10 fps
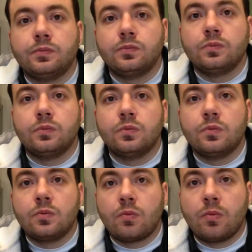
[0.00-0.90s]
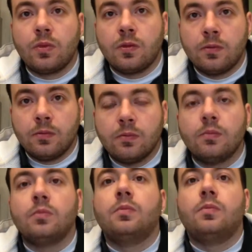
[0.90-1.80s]
that's something you thought of
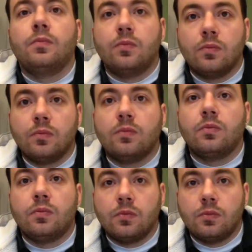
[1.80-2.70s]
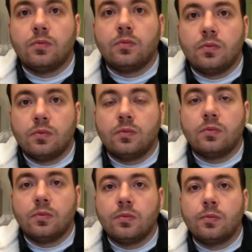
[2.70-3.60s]
and
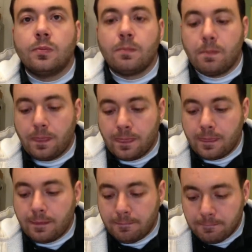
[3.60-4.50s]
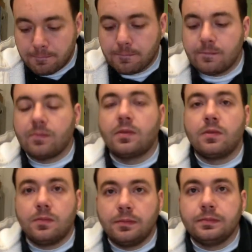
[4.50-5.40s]
decided to use with them just because
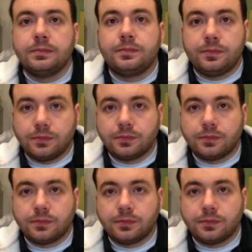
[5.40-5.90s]
they